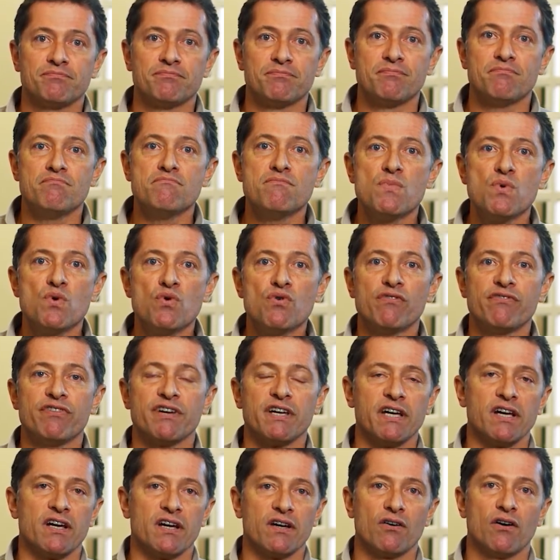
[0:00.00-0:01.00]

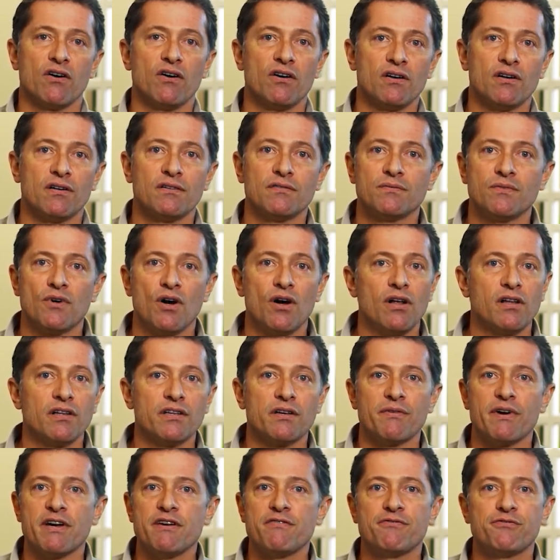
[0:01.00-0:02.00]
moving all
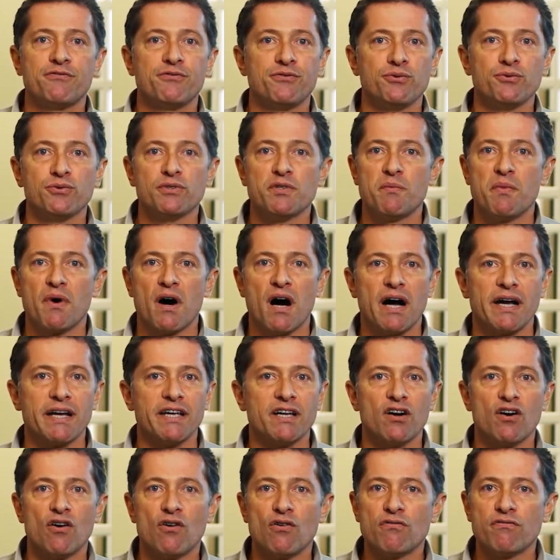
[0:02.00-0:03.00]
the way through the
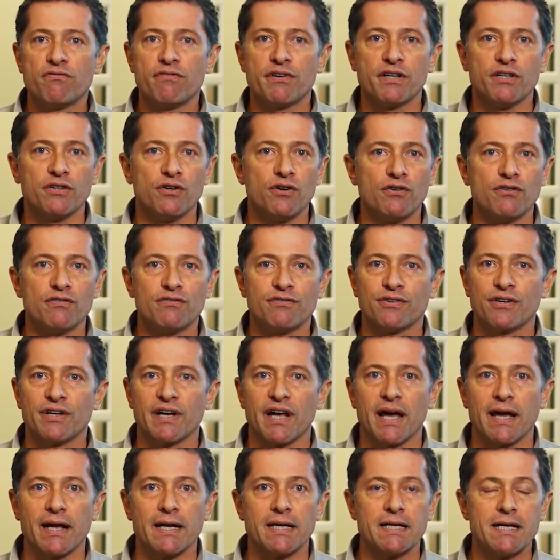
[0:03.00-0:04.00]
body over and over
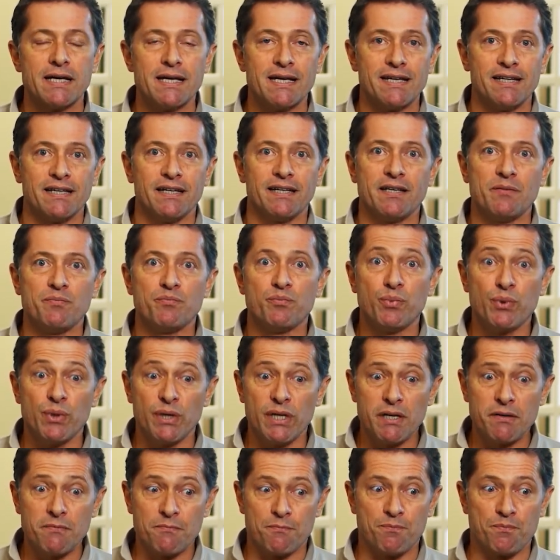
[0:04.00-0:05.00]
again in a
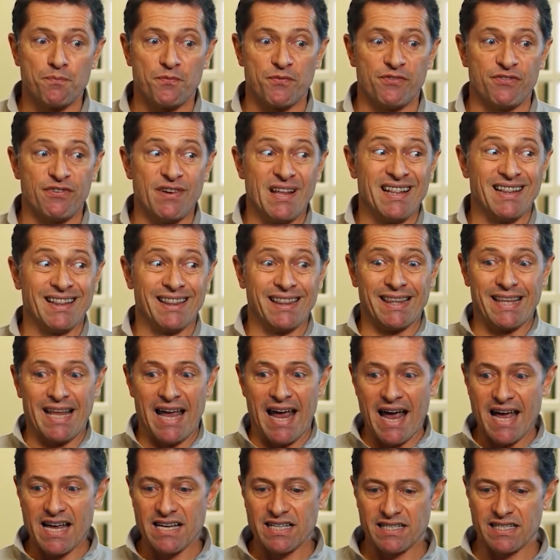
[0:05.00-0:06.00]
pretty
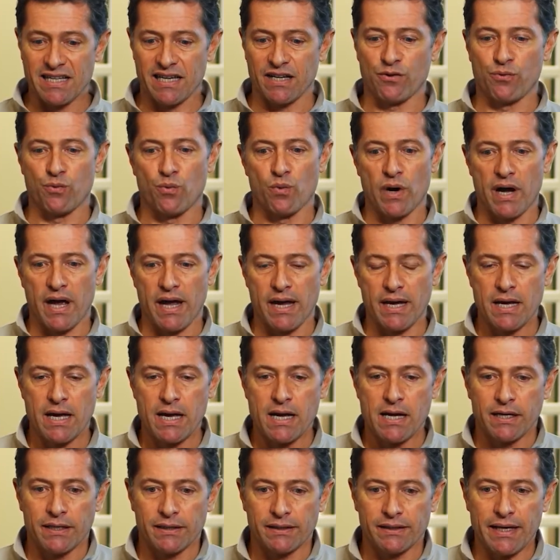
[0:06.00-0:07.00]
fantastic way
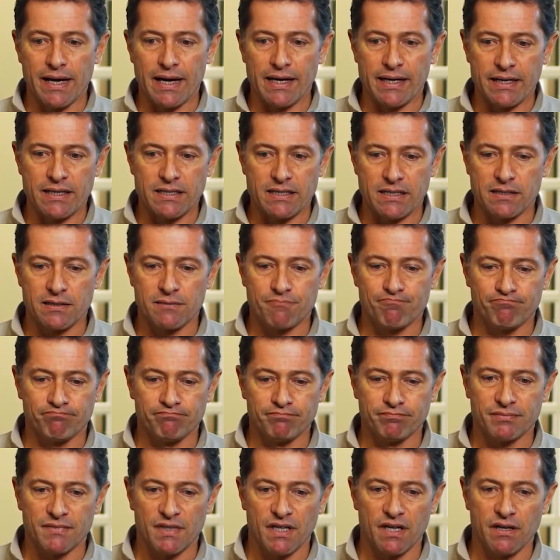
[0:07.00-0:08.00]
that is,
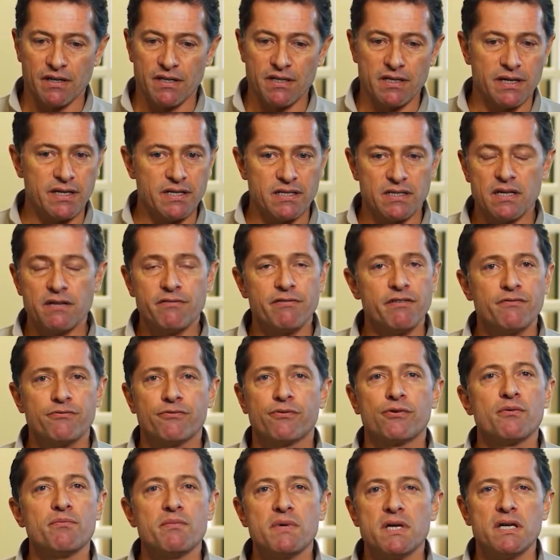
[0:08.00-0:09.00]
it's even
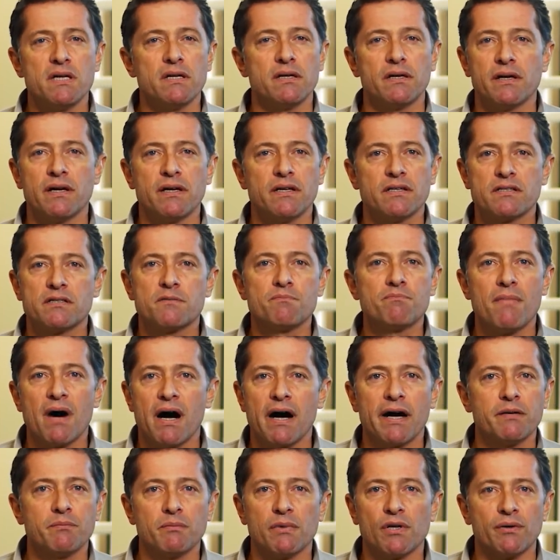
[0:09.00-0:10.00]
for me, it's
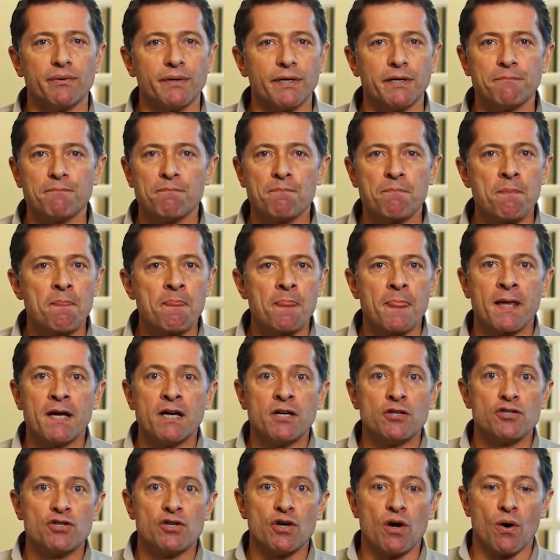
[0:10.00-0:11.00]
mind-blowing.
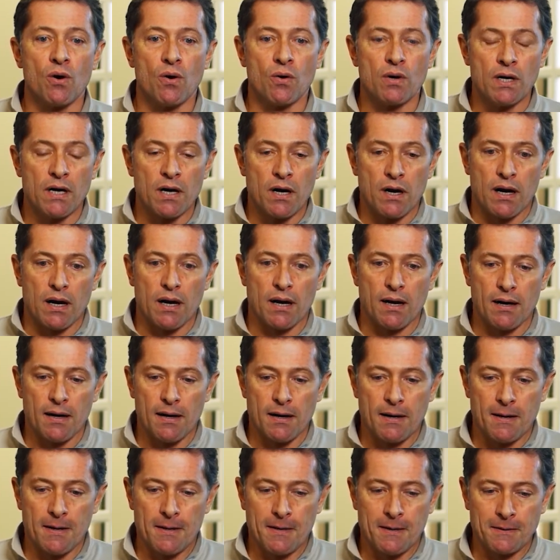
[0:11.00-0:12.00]

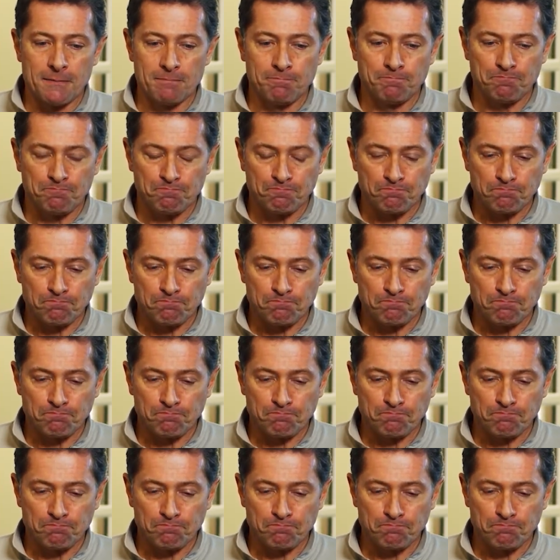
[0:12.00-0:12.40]
So